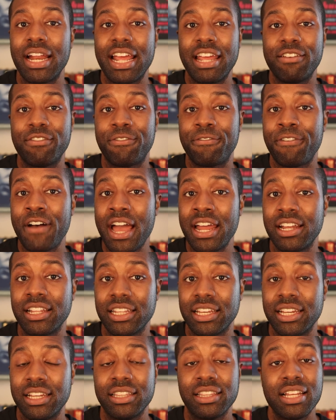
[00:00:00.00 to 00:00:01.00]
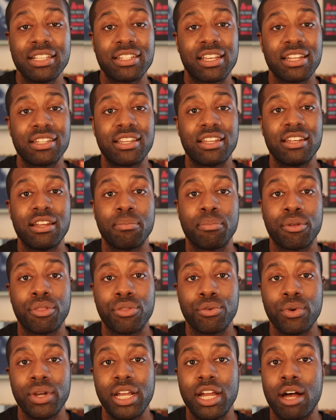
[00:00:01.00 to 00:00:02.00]
and finally, let's get to number
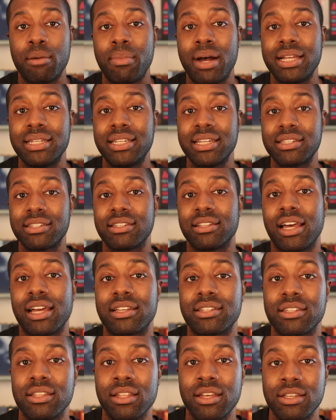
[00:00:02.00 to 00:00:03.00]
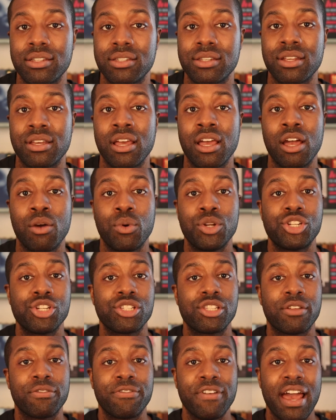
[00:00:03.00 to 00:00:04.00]
3 on my dislikes list, which is
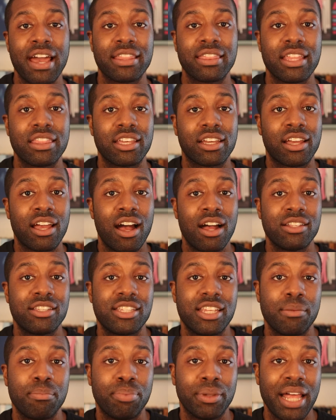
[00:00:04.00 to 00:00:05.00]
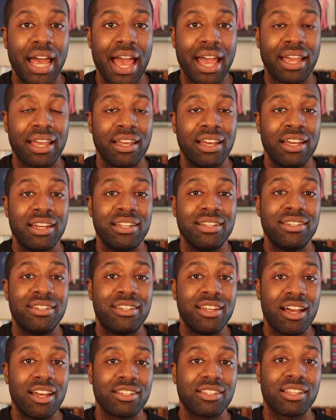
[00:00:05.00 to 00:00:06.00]
the fact that the Concept Black
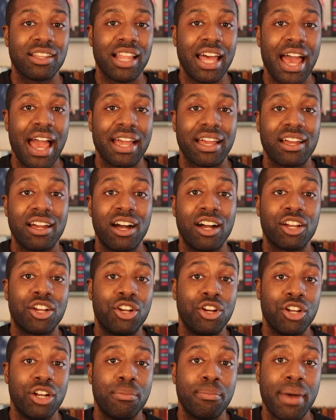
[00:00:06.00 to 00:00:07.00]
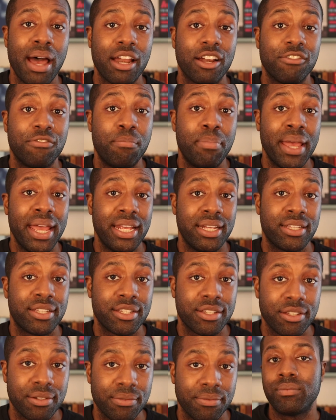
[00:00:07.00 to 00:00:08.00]
does lack a good amount of
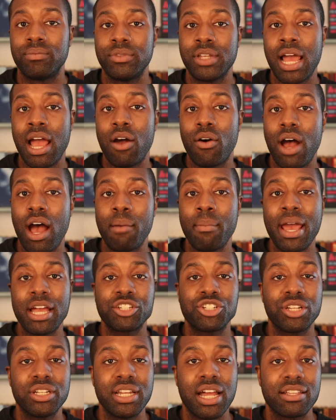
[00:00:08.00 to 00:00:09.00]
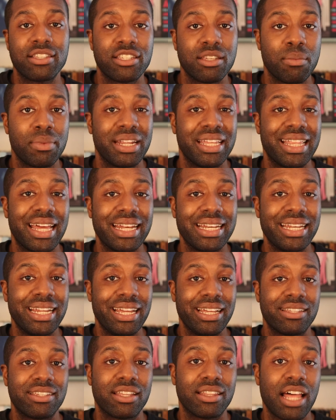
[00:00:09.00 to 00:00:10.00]
bass. Now, I'm actually not somebody that
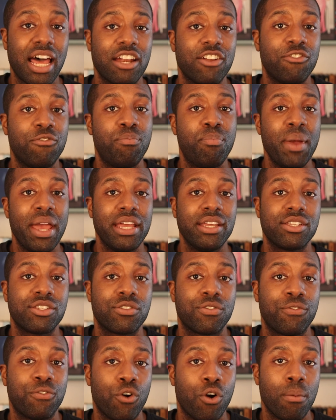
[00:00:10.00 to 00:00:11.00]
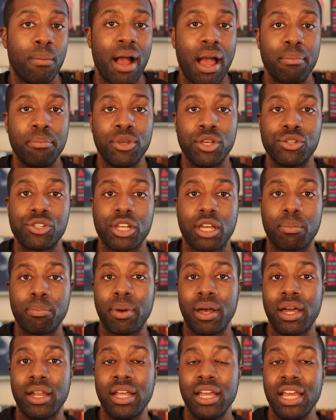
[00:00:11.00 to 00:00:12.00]
needs a lot of bass for my music,
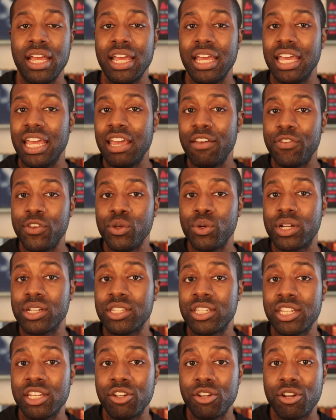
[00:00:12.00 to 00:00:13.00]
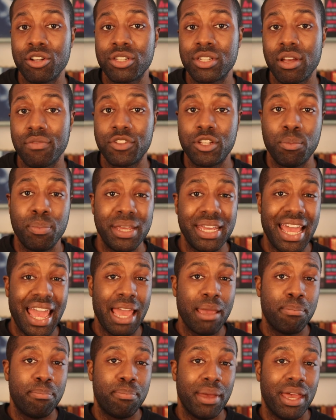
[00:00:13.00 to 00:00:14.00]
but if you consider yourself to be
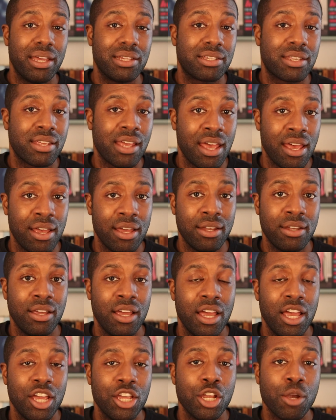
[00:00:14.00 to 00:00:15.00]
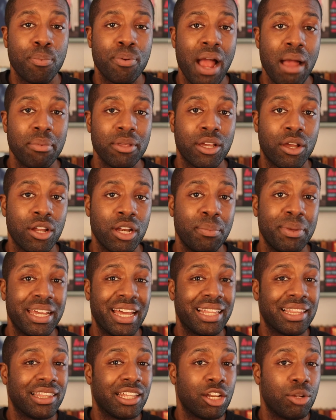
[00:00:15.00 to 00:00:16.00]
a bass head, you're probably going to be a
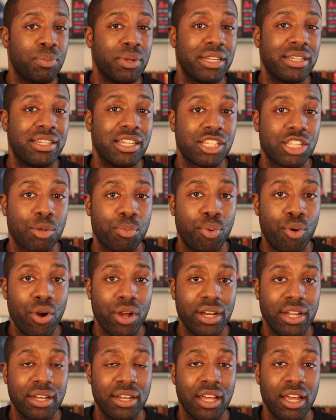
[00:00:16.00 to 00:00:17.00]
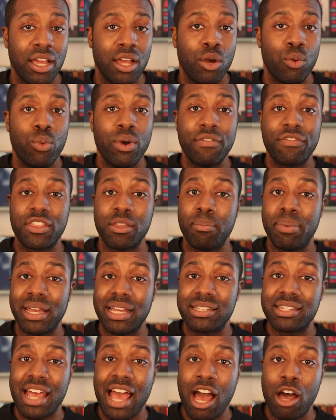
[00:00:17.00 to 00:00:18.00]
little bit disappointed with the
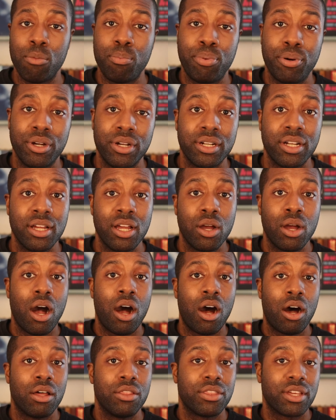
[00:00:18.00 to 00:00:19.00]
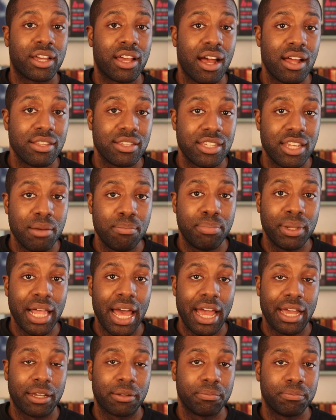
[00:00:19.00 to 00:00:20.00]
bass output on the Concept Black.